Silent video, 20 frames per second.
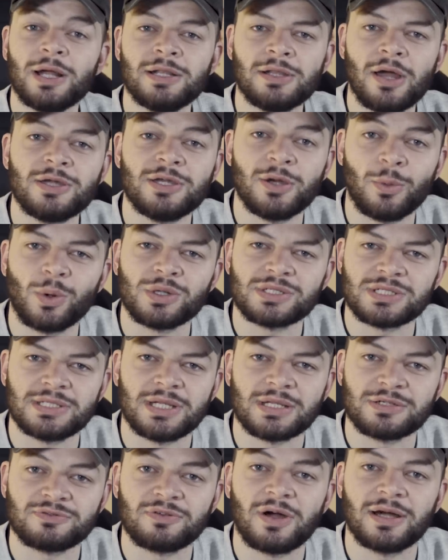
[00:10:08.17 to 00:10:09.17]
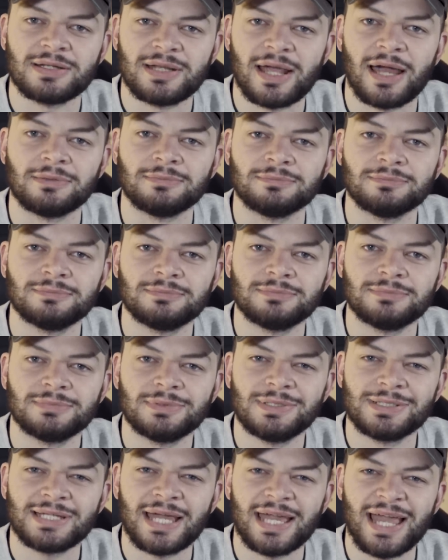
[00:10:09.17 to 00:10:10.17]
I know you're watching this right now.
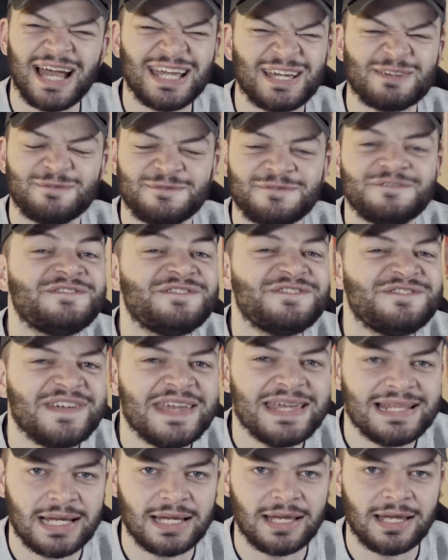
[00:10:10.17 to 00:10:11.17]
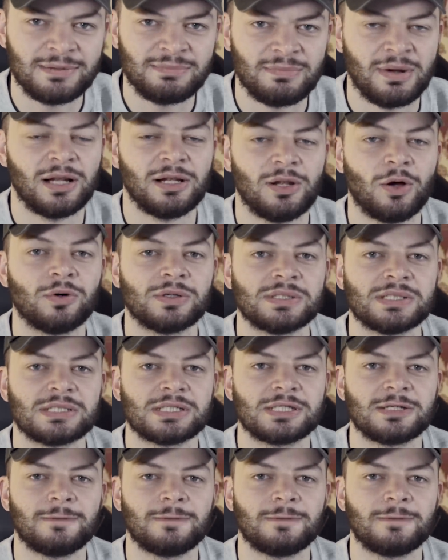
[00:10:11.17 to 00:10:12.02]
Okay, I can feel it in my loins.